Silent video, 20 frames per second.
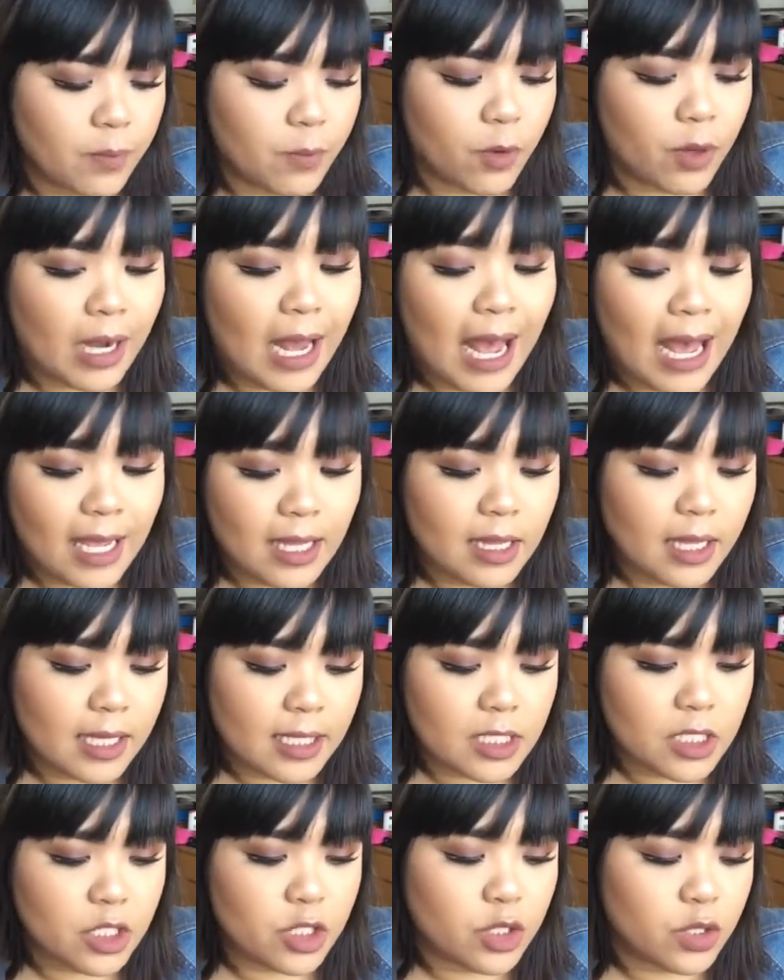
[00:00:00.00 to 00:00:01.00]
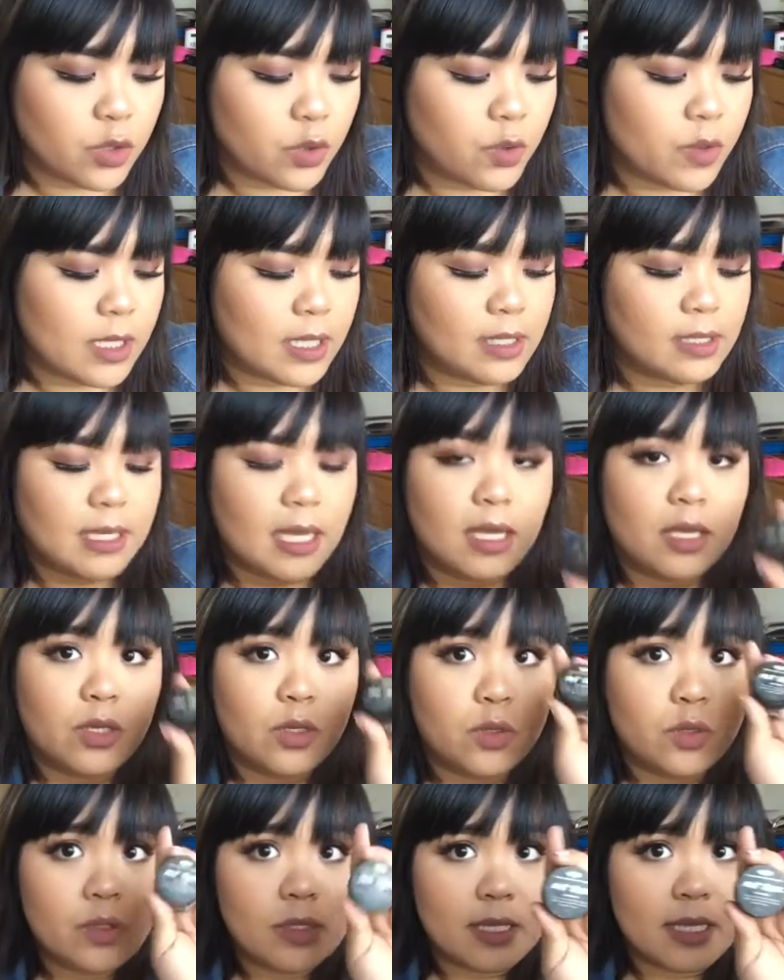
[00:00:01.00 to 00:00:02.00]
What I like to do is I
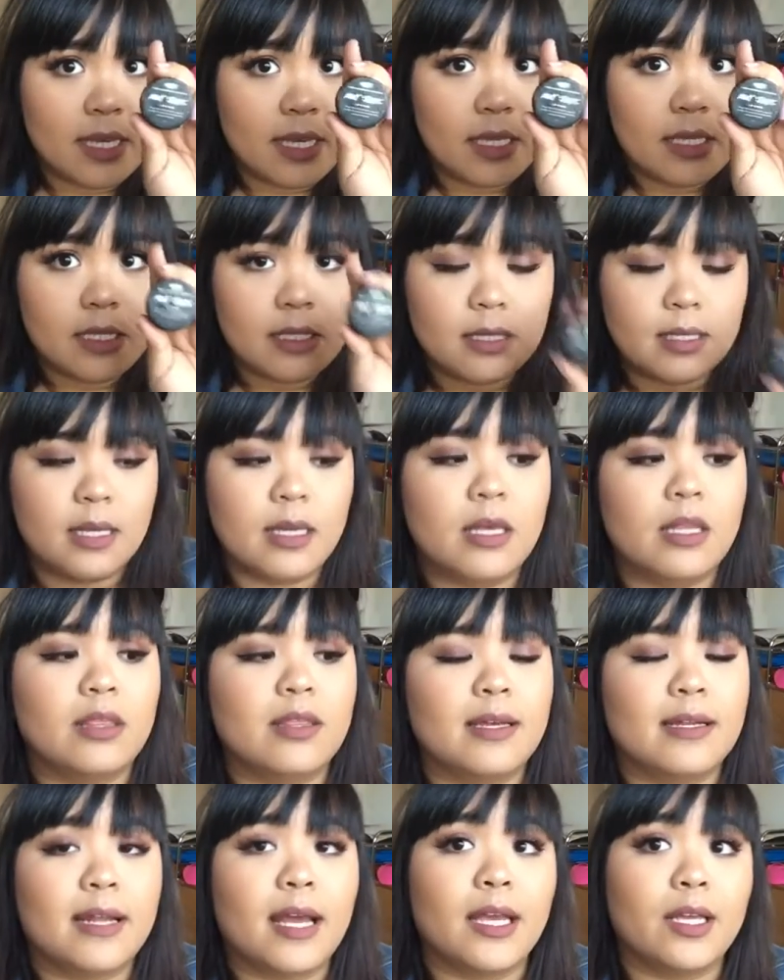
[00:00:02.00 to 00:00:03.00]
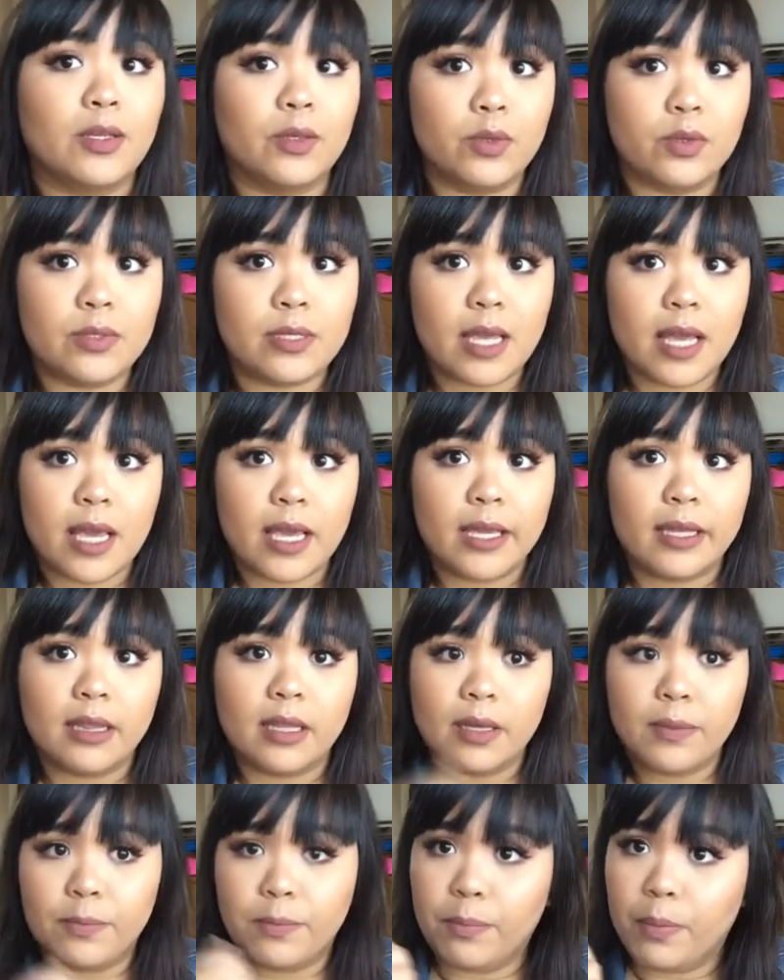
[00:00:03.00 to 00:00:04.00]
use this, then I use a
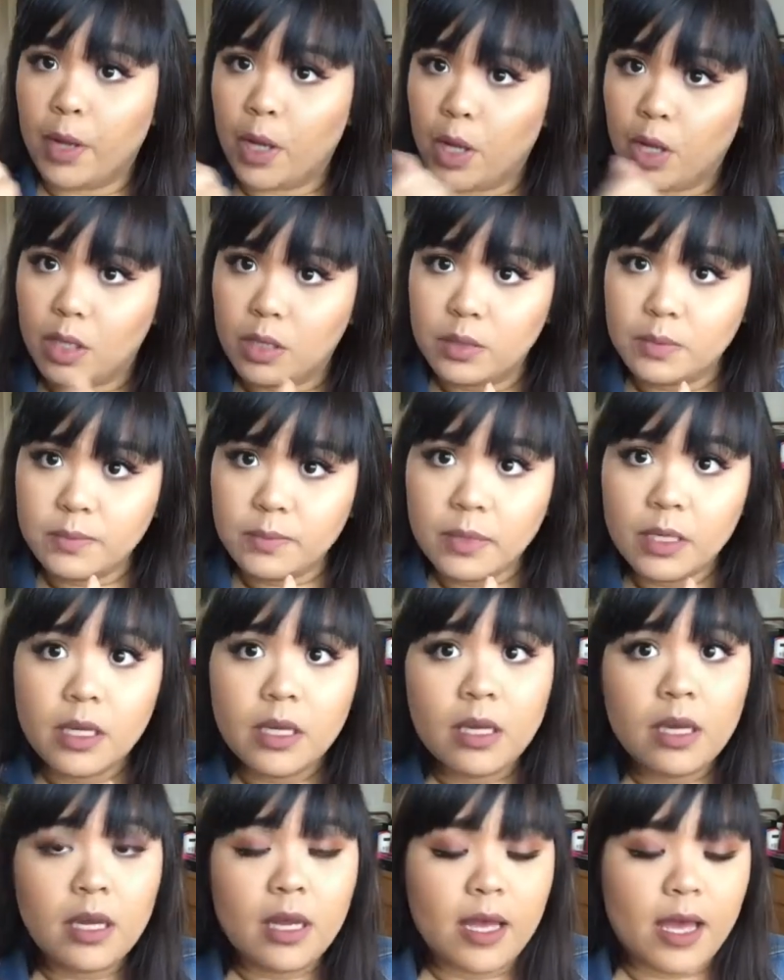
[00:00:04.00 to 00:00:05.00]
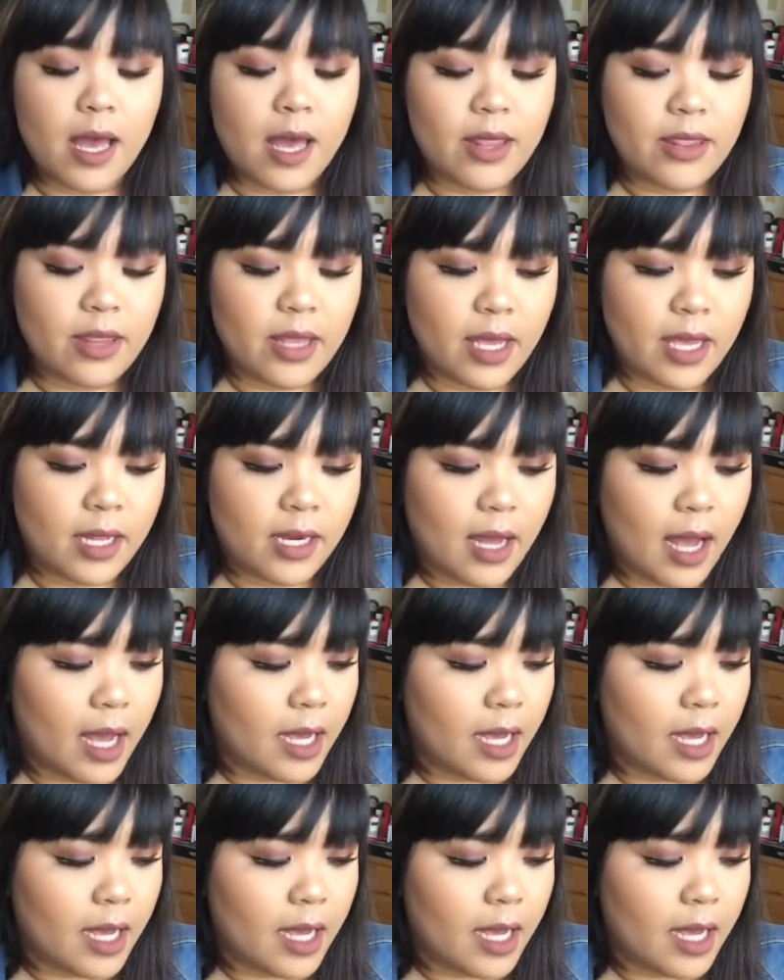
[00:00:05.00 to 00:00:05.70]
lip balm, and then